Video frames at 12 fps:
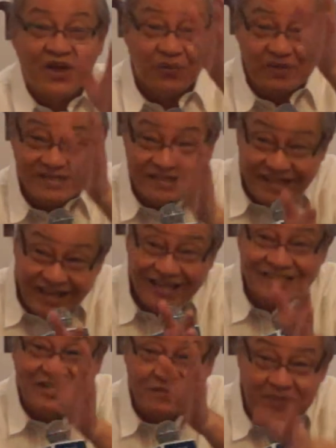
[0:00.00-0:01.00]
was again
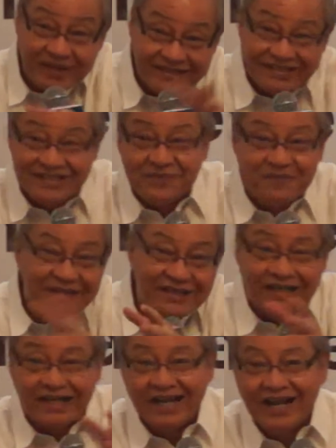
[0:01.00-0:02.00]
split in the
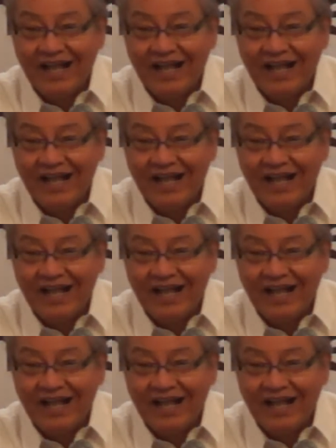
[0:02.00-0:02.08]
middle.